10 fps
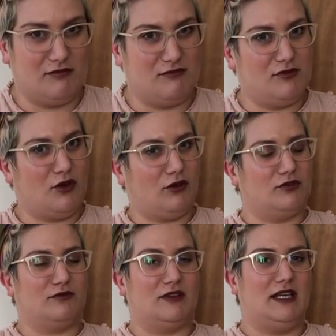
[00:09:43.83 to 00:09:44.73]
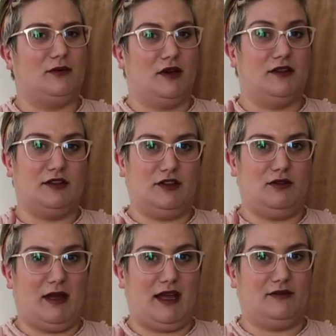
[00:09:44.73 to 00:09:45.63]
not really worth the
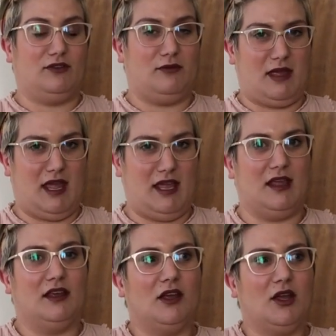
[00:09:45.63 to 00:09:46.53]
two pounds for me